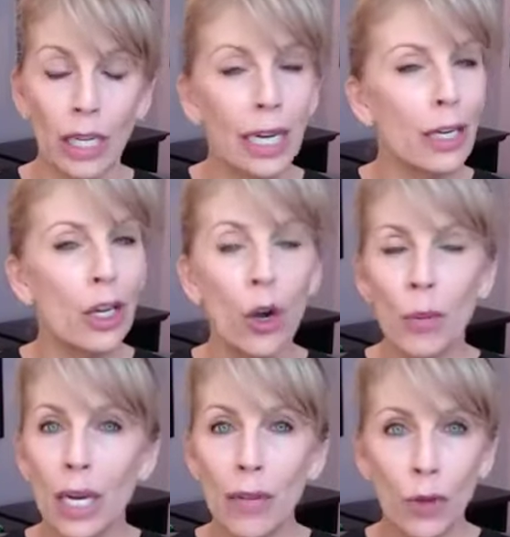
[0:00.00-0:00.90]
And I know
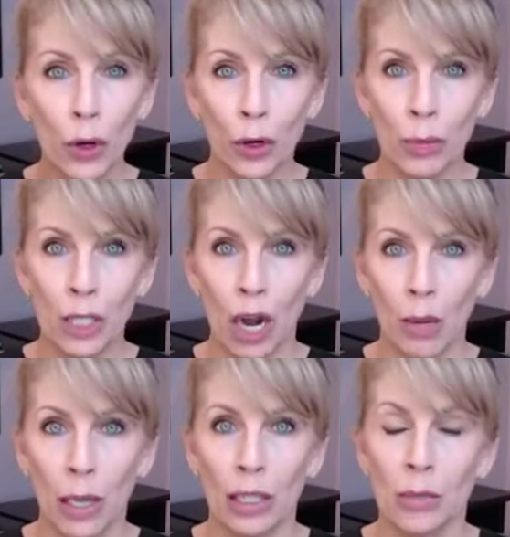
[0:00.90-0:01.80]
many of you heard me
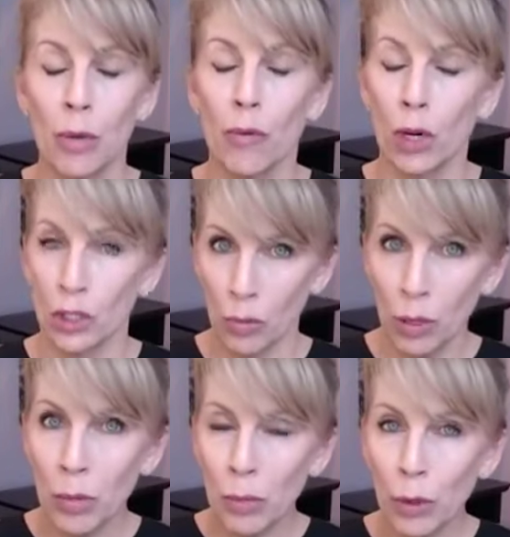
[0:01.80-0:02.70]
talk about this before, so I'm
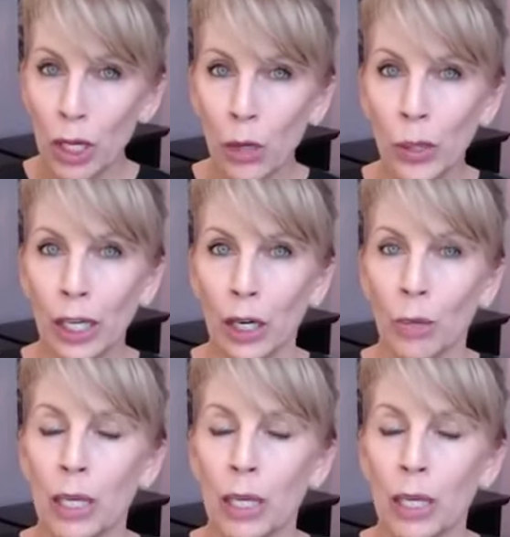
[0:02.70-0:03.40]
going to be pretty quick here,